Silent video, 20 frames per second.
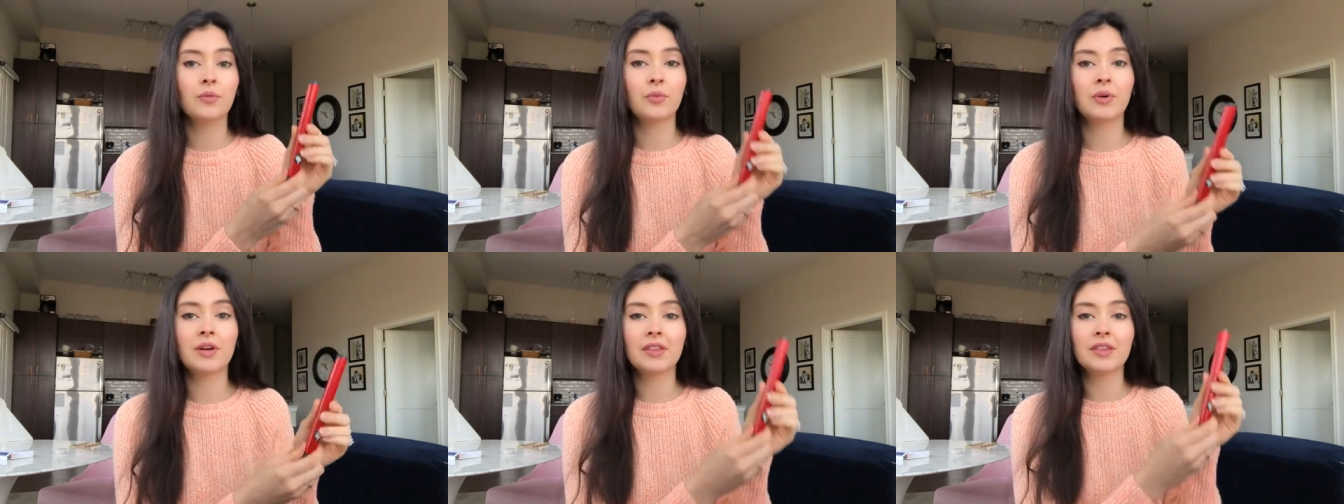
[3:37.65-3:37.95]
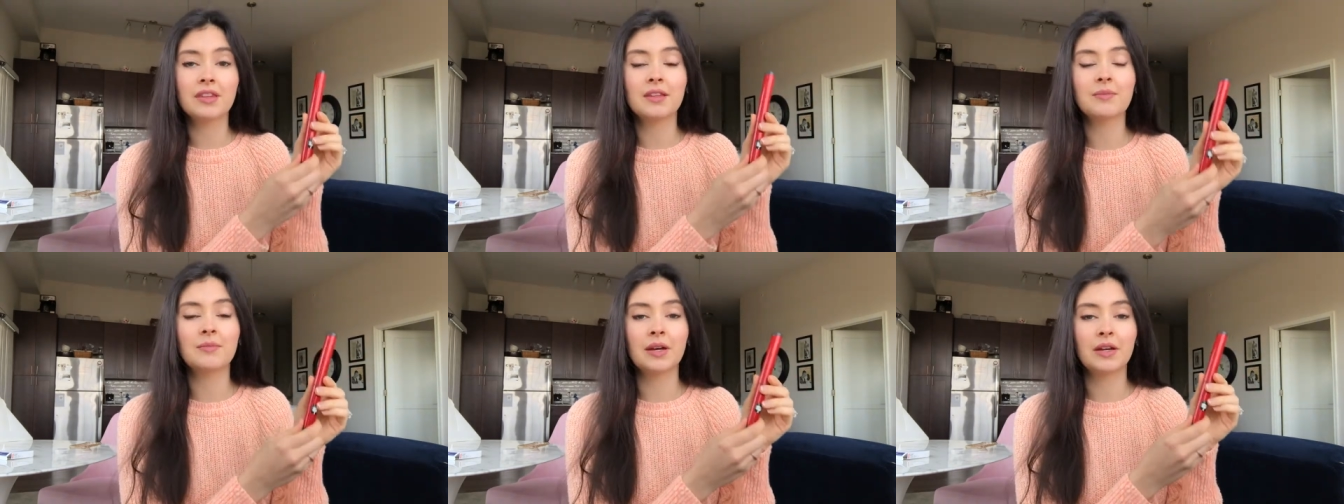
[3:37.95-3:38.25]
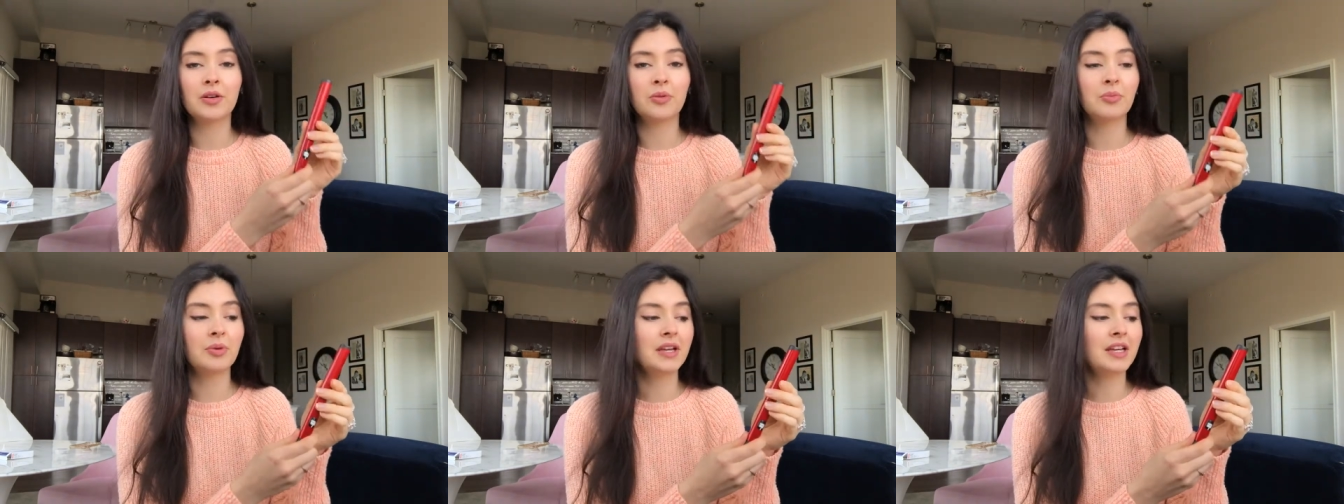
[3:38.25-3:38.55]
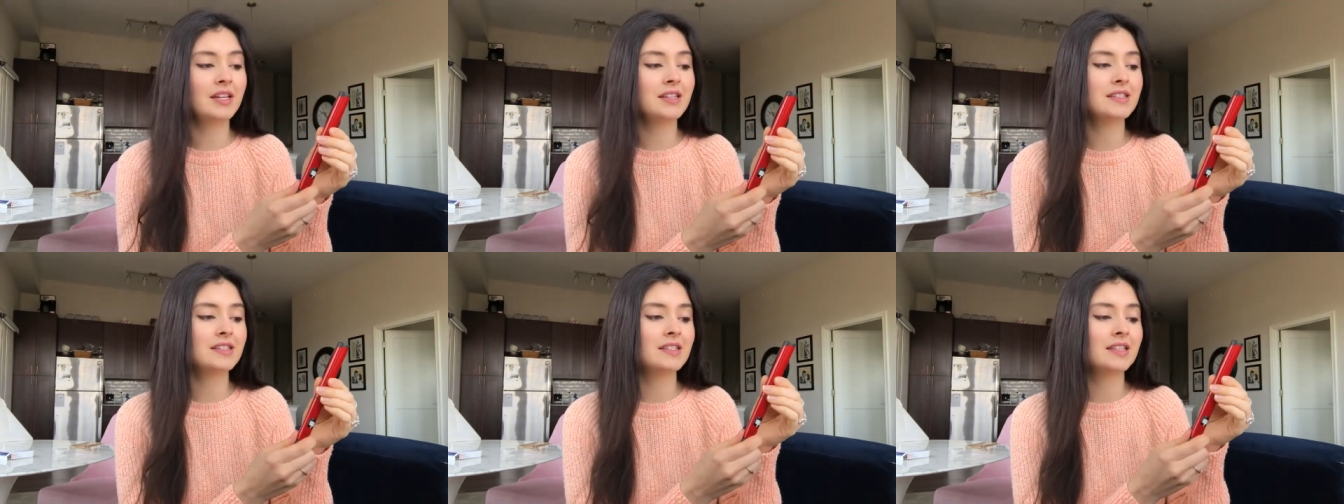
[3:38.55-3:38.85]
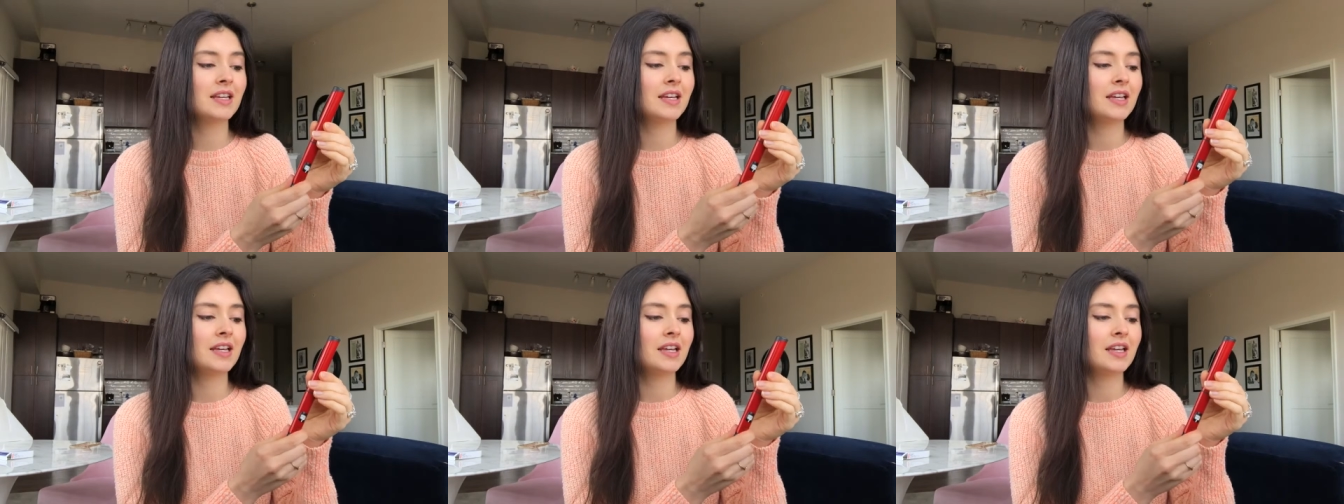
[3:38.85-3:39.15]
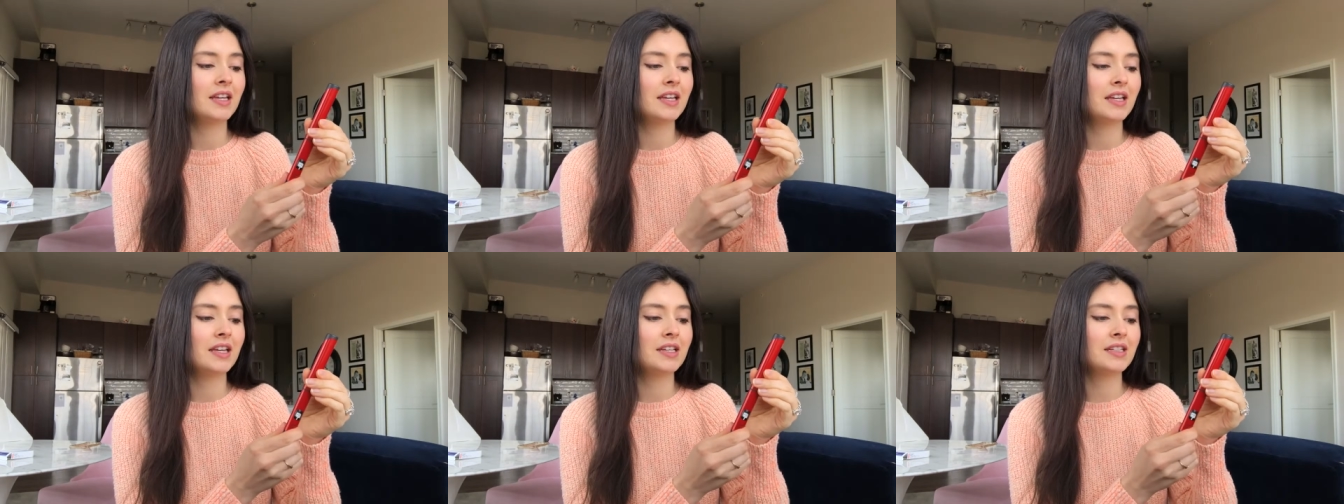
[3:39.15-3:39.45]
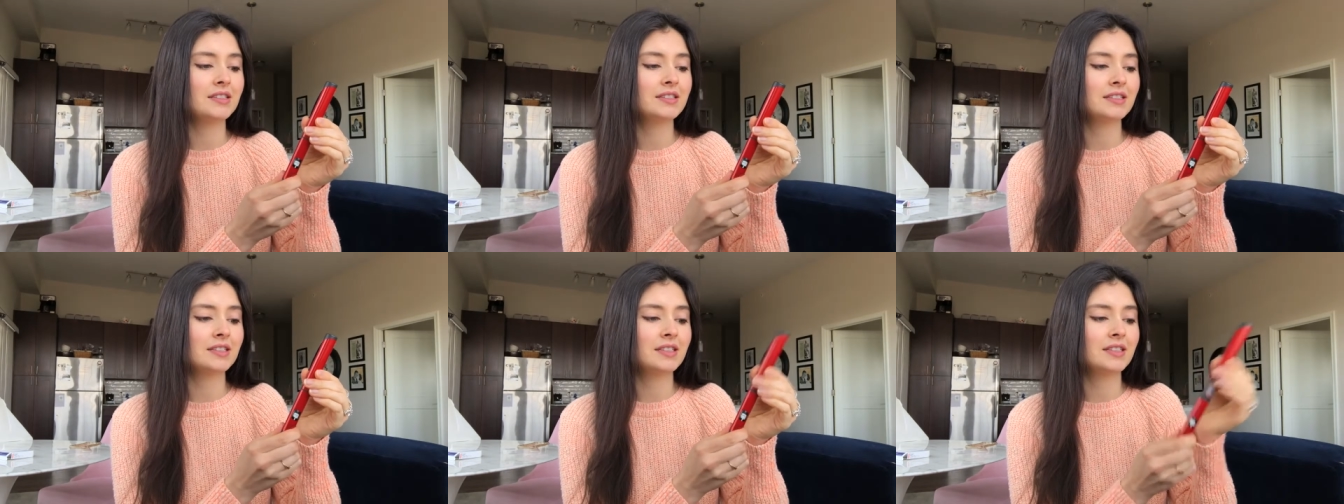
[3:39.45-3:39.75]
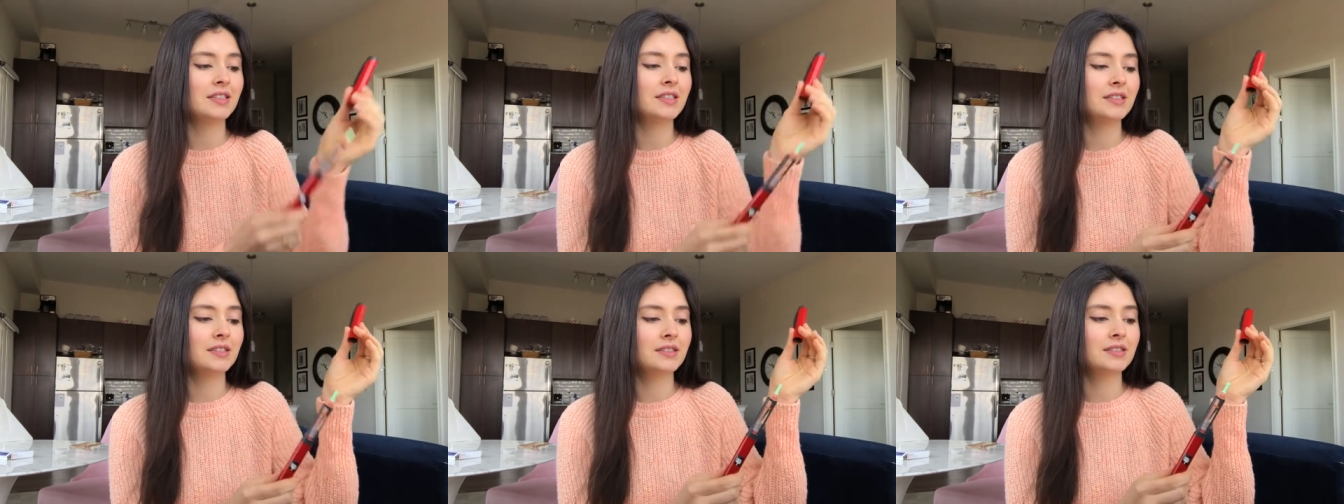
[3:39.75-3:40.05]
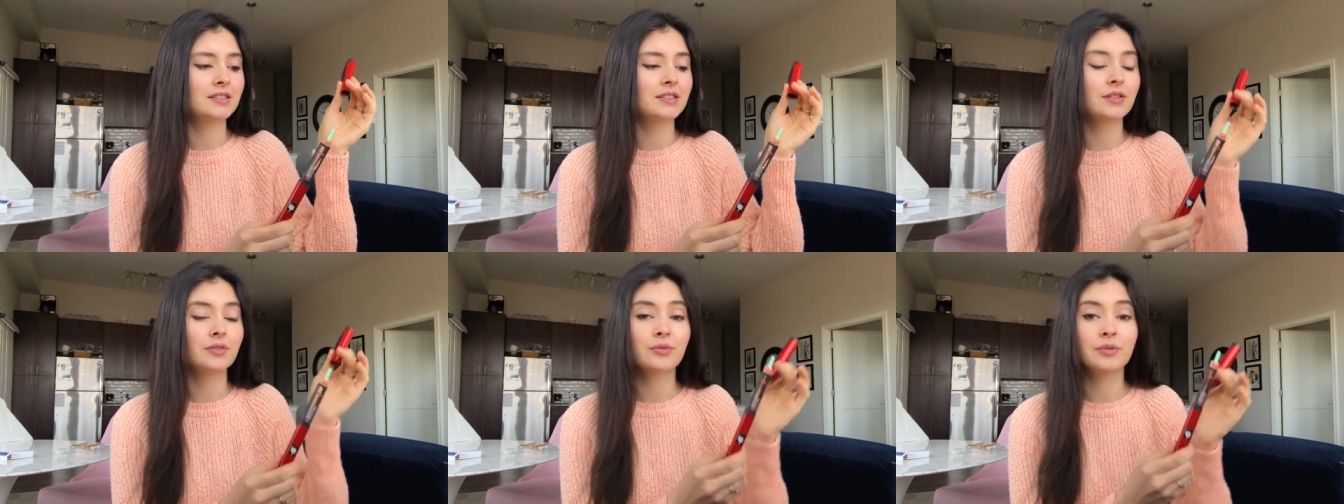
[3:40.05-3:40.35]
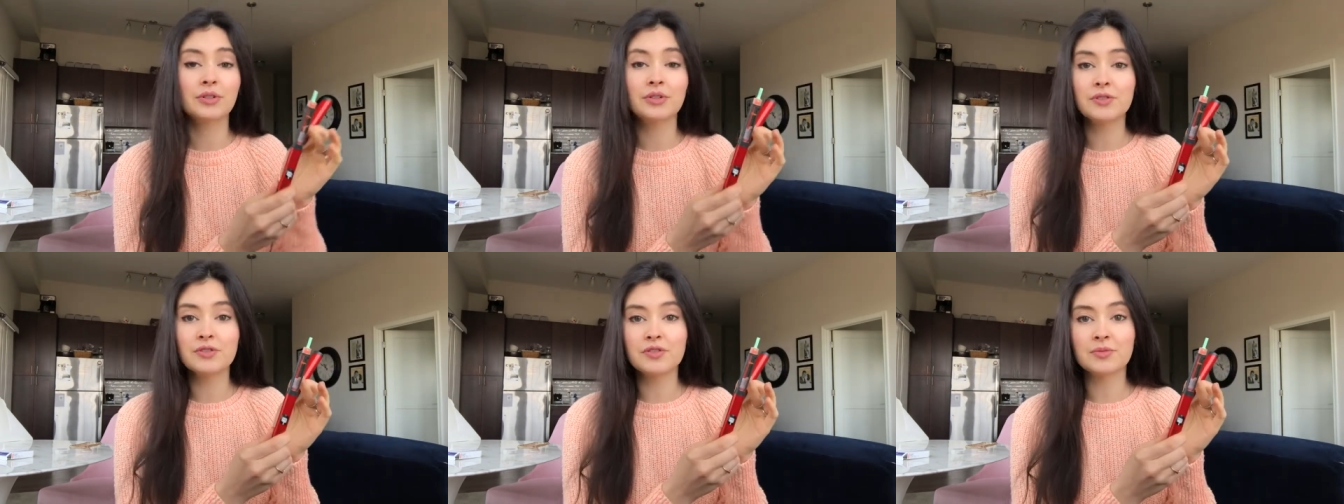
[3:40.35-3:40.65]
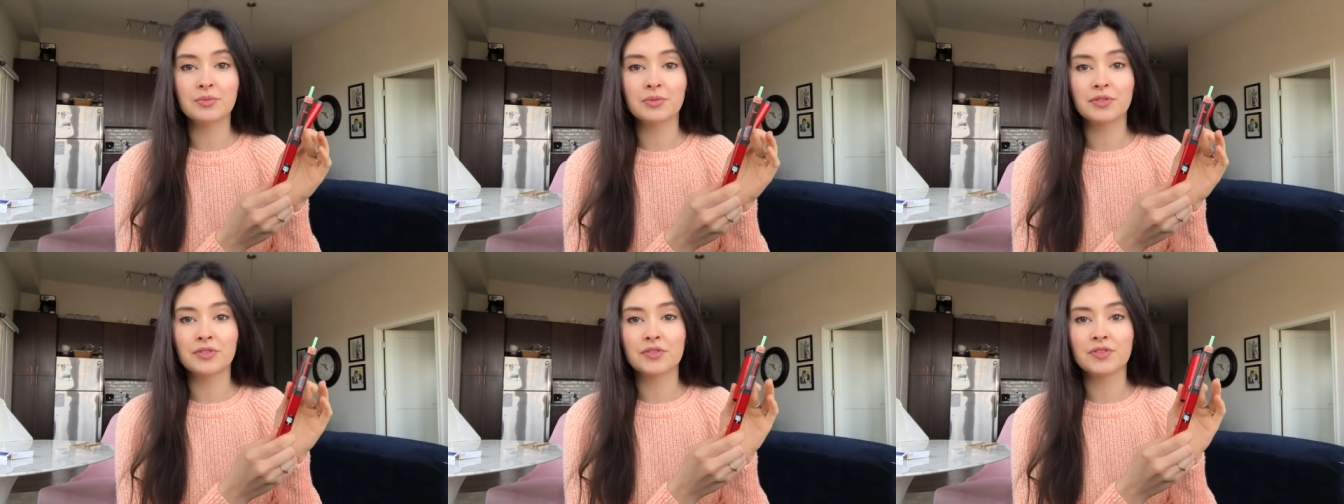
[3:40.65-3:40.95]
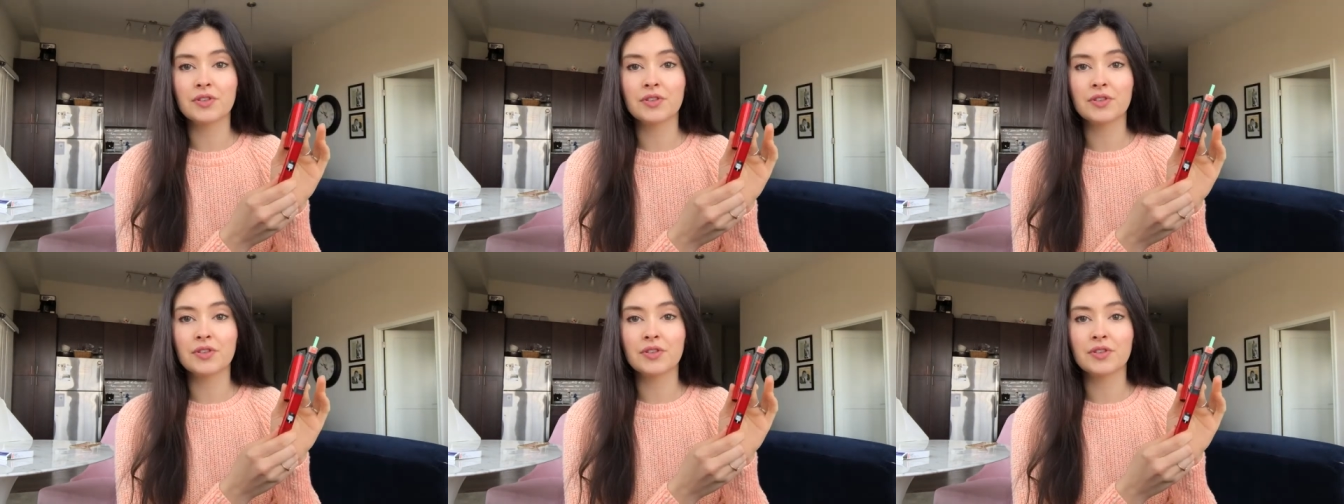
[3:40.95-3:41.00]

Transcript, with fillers: with the metal base, it is reusable.